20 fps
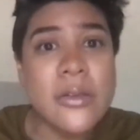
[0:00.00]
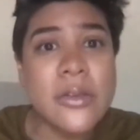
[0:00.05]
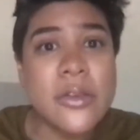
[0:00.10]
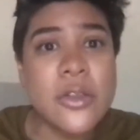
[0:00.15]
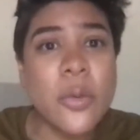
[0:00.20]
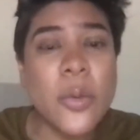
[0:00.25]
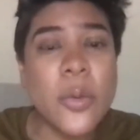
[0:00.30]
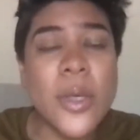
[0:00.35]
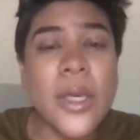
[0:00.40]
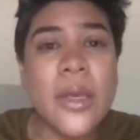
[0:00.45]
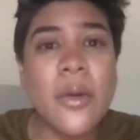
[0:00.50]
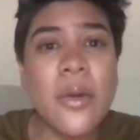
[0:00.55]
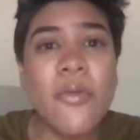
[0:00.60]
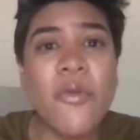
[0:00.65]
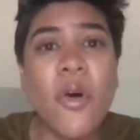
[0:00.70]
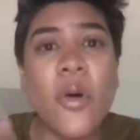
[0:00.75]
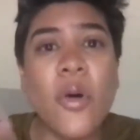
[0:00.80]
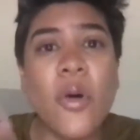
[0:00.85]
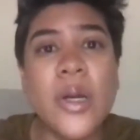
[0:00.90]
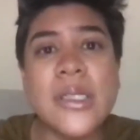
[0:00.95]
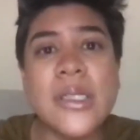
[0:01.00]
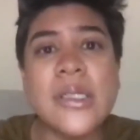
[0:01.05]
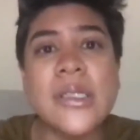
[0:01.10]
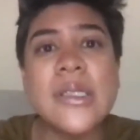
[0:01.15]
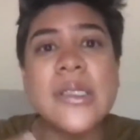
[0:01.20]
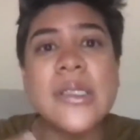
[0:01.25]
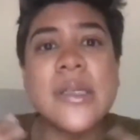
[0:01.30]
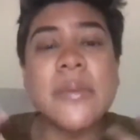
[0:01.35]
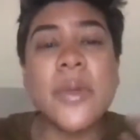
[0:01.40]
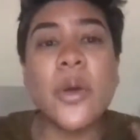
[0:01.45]
So we focus in
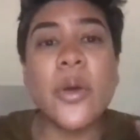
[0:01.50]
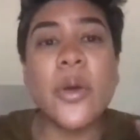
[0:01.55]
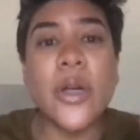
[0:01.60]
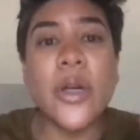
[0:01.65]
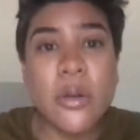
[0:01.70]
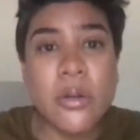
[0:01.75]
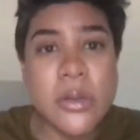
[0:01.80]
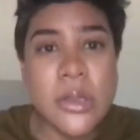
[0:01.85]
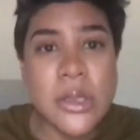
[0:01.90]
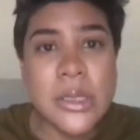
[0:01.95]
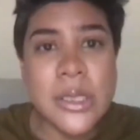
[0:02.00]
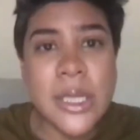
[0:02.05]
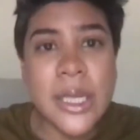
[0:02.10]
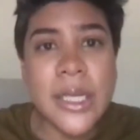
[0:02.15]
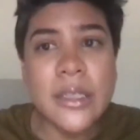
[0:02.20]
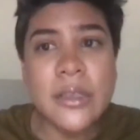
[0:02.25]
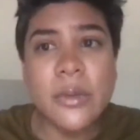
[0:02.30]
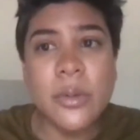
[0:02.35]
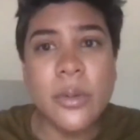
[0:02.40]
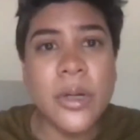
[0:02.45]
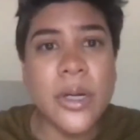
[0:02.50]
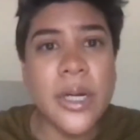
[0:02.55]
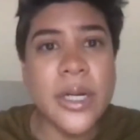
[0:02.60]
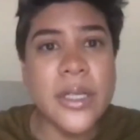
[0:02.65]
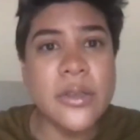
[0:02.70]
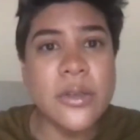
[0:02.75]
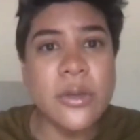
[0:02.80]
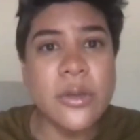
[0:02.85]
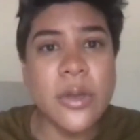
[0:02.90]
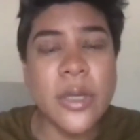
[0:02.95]
some critical states where,
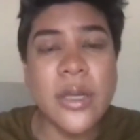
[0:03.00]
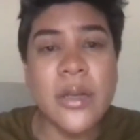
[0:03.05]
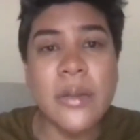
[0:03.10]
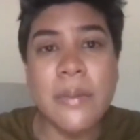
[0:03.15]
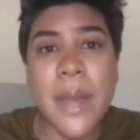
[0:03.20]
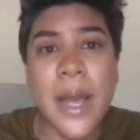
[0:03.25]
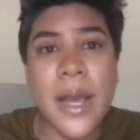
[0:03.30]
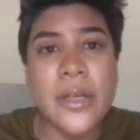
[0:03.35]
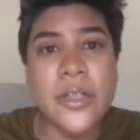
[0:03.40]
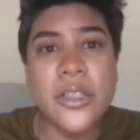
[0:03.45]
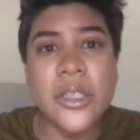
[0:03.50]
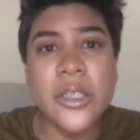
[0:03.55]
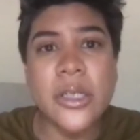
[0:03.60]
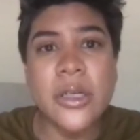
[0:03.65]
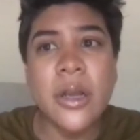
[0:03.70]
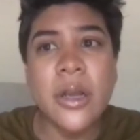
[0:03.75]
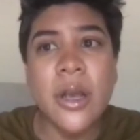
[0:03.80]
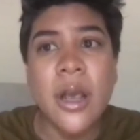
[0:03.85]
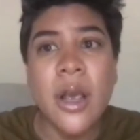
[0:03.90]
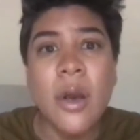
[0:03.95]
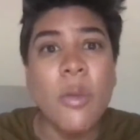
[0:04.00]
as you can imagine,